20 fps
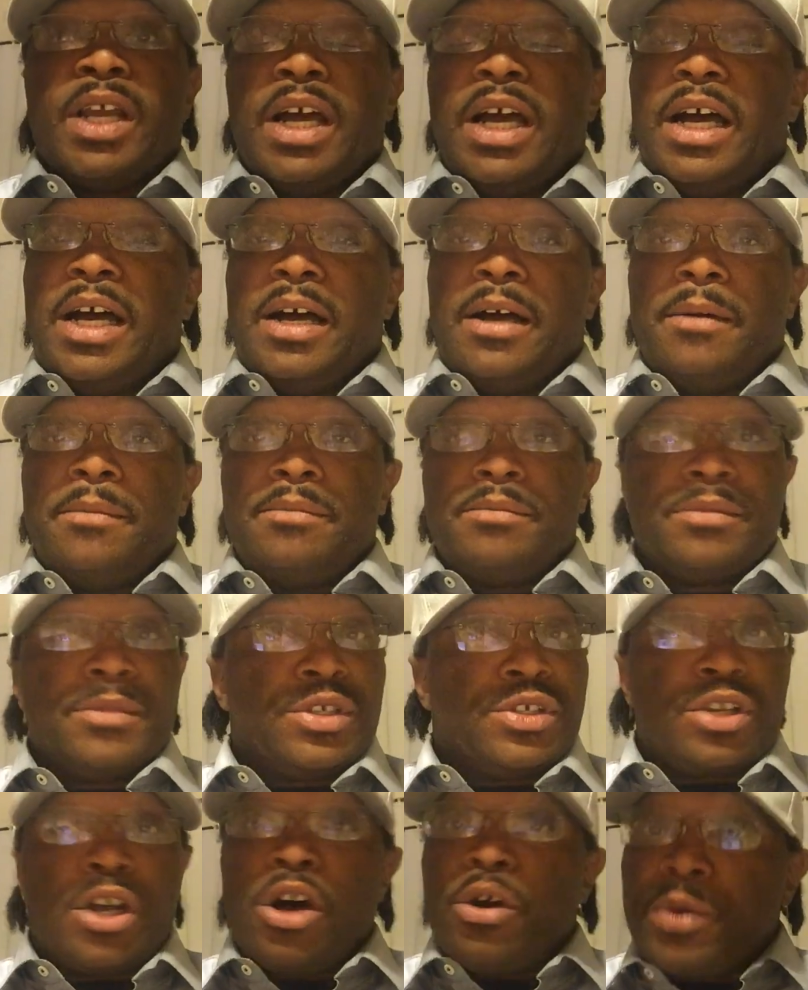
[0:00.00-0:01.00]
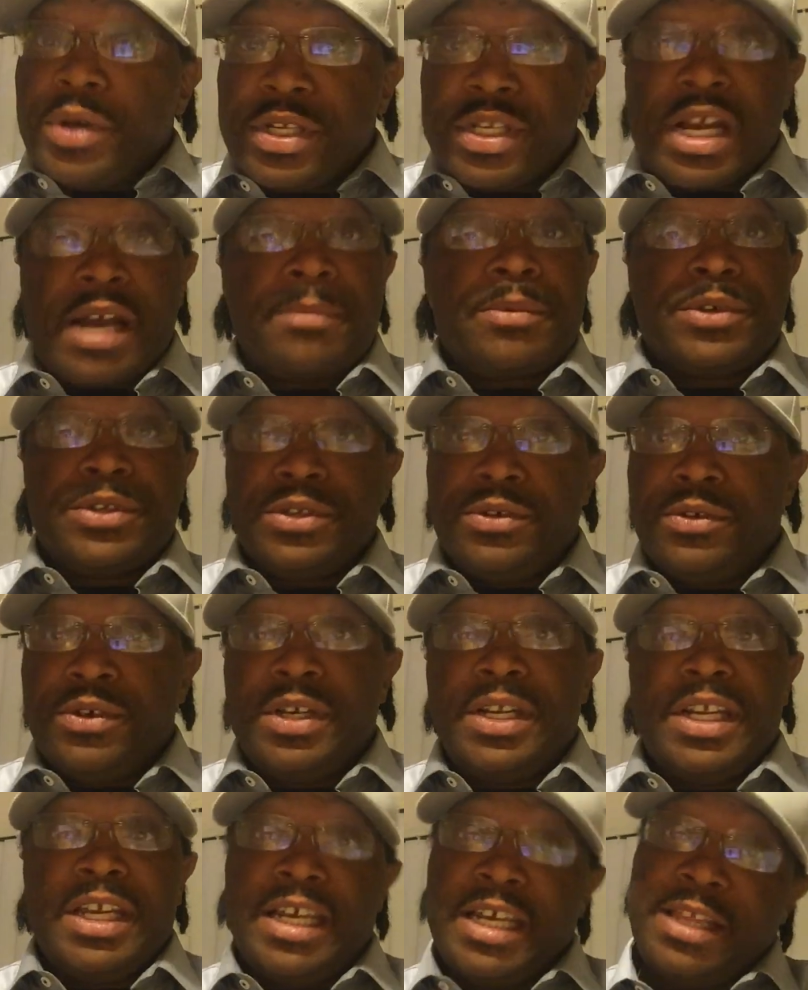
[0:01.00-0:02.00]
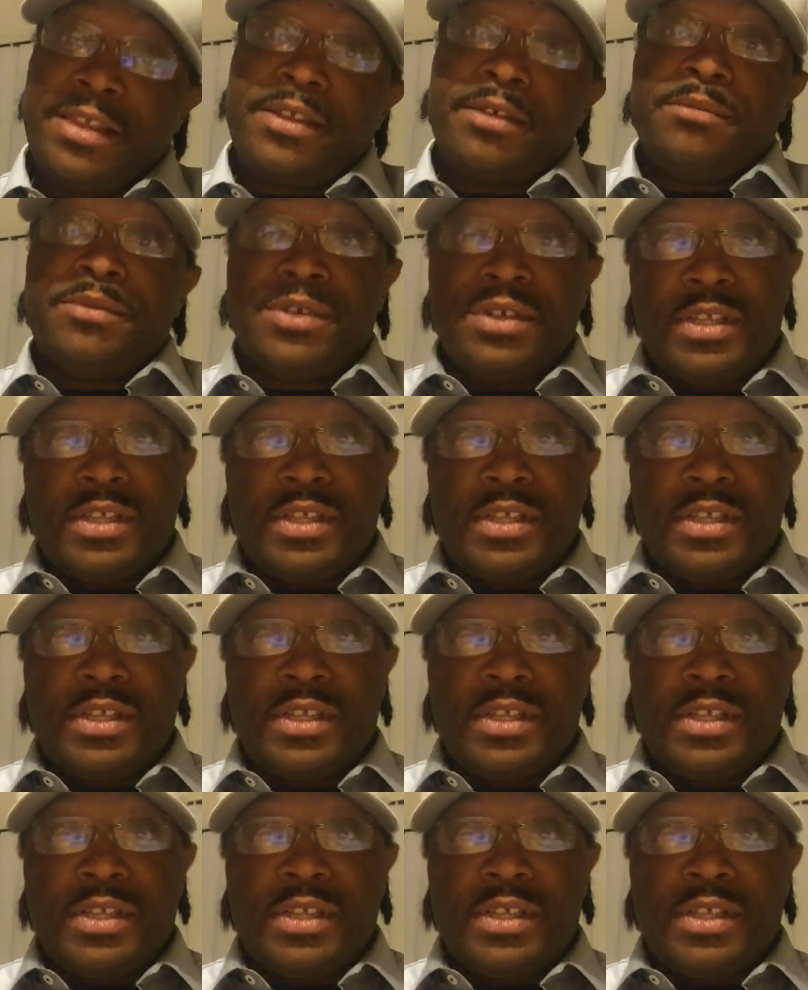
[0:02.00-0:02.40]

There's always opportunity to get them